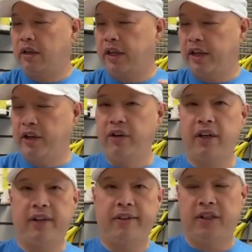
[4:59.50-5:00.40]
here
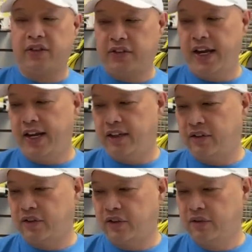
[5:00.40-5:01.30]
in the
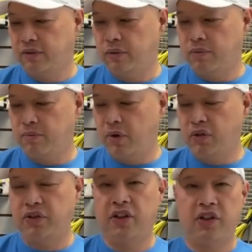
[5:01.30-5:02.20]
States,
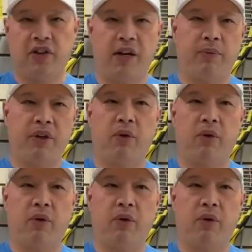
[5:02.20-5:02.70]
most of the time we